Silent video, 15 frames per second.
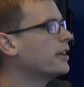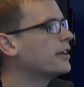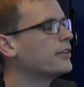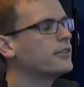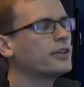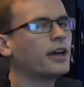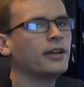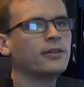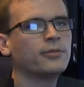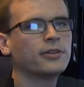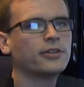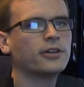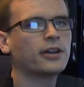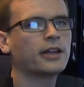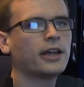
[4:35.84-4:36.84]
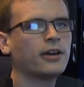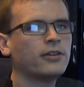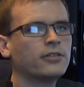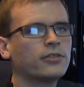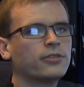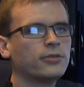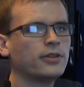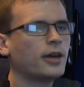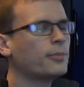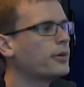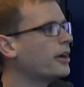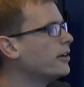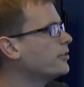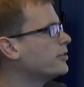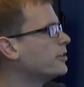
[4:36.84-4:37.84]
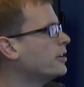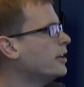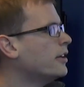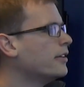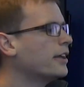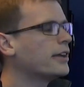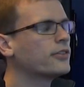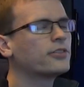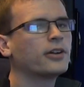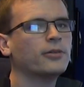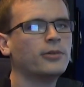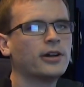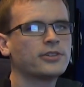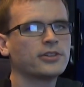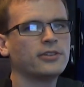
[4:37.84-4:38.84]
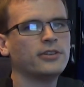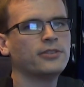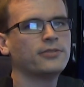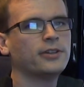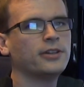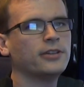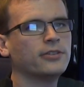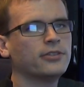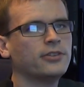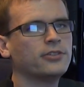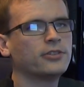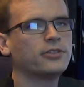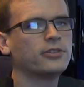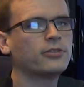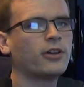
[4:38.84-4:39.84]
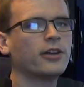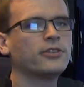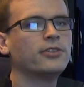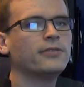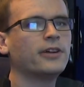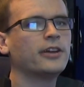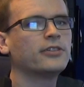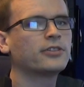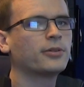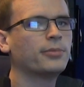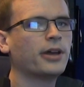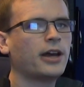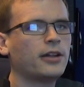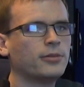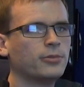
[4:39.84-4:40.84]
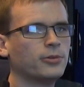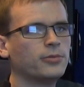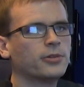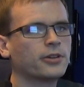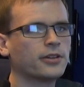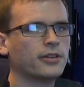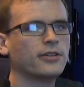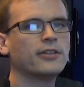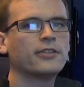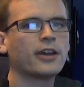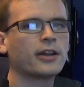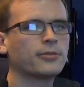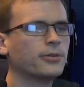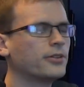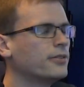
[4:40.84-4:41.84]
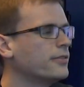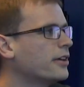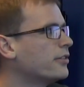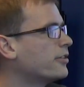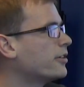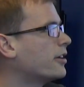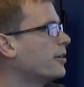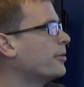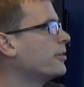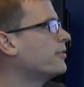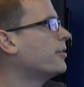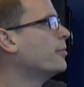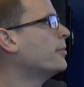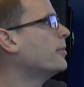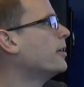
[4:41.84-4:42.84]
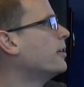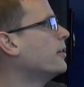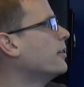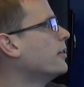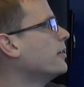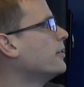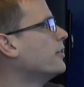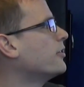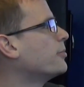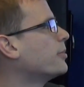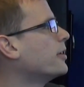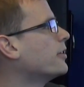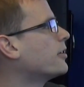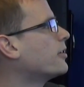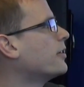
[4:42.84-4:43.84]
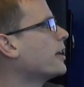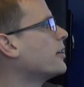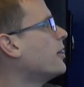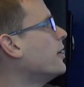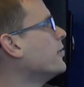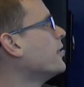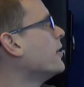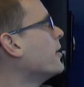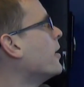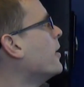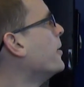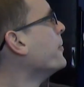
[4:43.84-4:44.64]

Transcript: They can sign in with their account through that browser. They can start watching these videos. These are cross-device compatible. We're going to detect what device they're coming from and display the correct content.